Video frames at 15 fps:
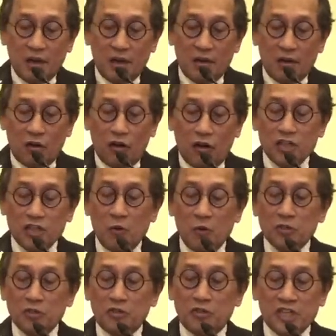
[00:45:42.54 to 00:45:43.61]
All the
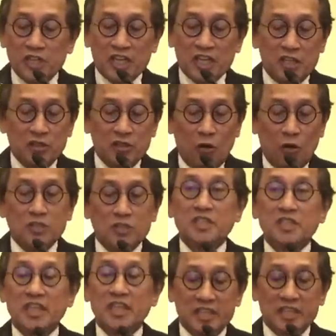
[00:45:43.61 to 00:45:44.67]
most critical nodes
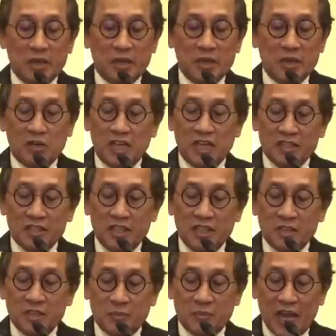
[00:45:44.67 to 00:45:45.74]
in the semiconductor
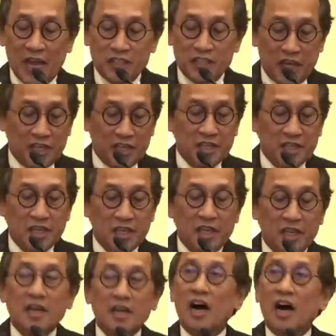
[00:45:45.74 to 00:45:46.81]
supply chain
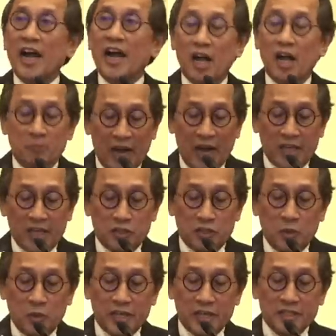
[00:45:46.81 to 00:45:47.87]
are held by
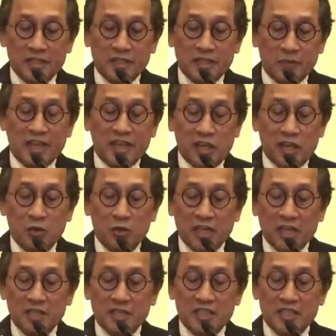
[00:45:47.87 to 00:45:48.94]
the
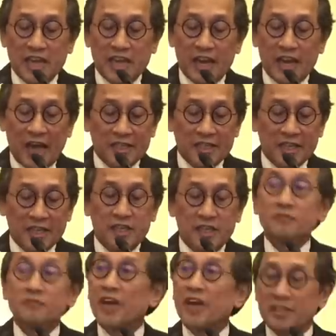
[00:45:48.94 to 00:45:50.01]
US, its allies, and its
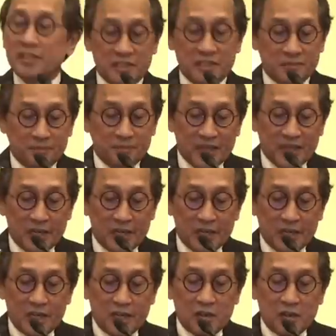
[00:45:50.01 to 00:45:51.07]
friends.
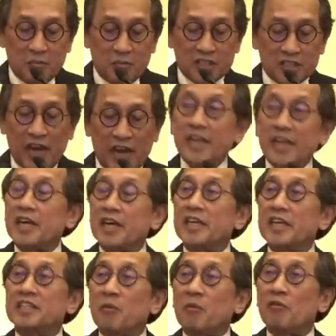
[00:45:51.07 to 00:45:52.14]
But China is
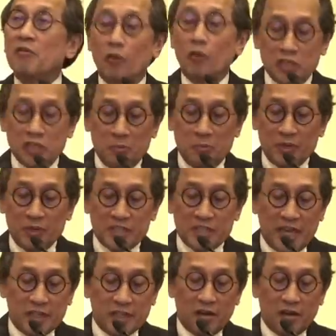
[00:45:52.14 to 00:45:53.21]
about 40%
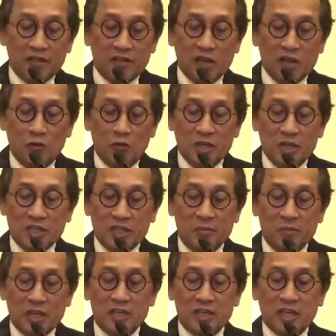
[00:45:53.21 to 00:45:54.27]
of the global
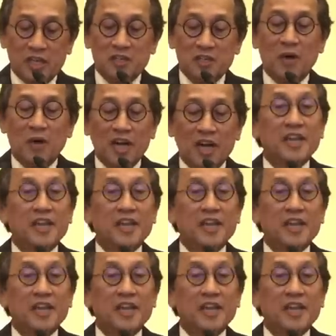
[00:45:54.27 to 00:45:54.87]
semiconductor market.